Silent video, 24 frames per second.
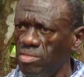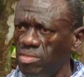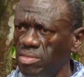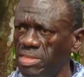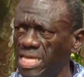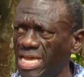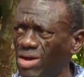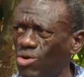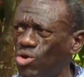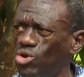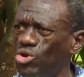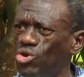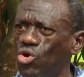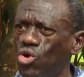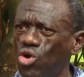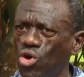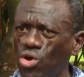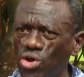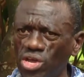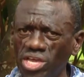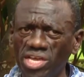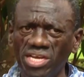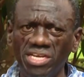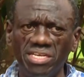the
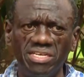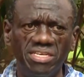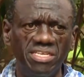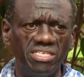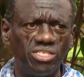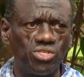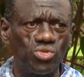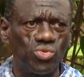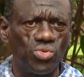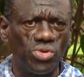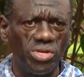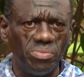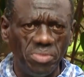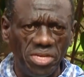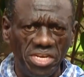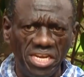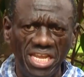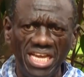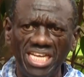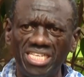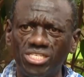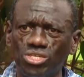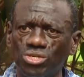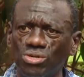ongoing
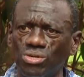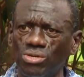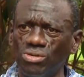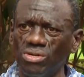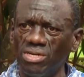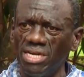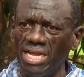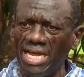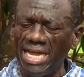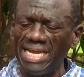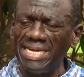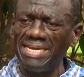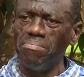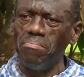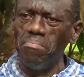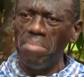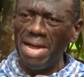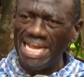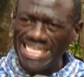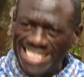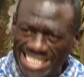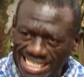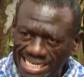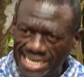discrimination and
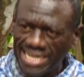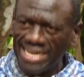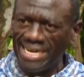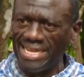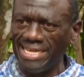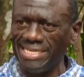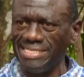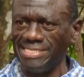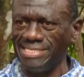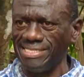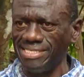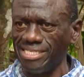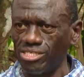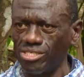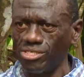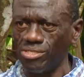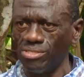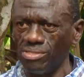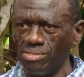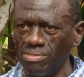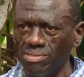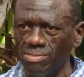marginalization